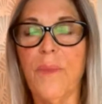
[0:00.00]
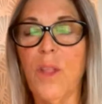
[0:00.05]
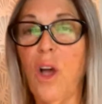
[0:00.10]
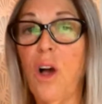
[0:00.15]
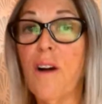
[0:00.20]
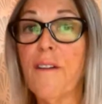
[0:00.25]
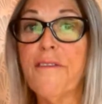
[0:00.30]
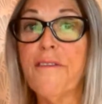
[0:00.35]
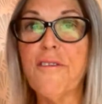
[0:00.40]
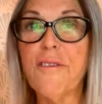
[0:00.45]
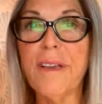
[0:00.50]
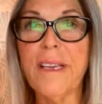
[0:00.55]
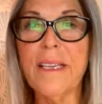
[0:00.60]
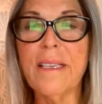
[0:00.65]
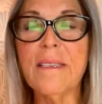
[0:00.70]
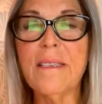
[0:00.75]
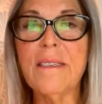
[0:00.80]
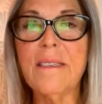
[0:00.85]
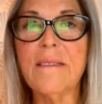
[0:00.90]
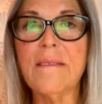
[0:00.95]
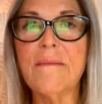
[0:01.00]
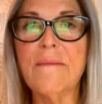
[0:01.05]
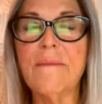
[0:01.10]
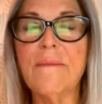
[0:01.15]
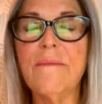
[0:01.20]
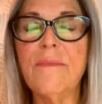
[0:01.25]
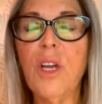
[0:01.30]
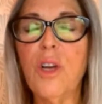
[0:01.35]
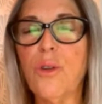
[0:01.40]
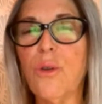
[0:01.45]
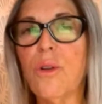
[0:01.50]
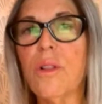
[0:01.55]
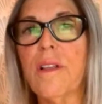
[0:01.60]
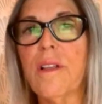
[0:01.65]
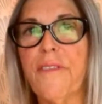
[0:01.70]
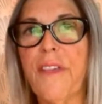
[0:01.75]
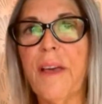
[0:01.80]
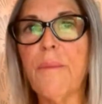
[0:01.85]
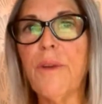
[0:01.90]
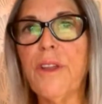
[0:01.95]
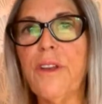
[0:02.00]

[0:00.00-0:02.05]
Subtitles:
offerings, not all of them.